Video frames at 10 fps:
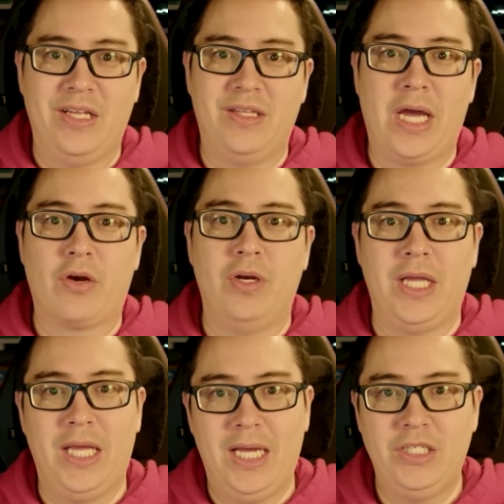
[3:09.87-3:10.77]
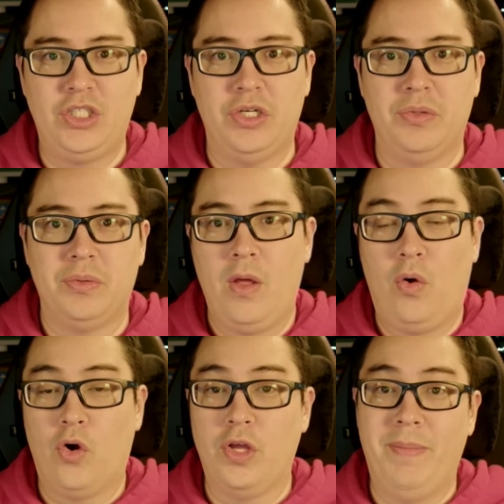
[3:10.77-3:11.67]
integrity issue.
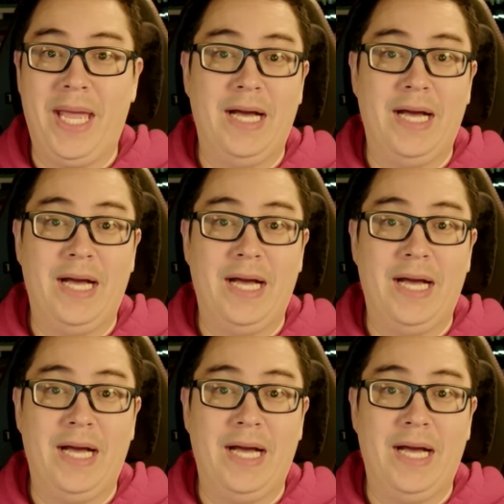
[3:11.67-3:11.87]
Or you may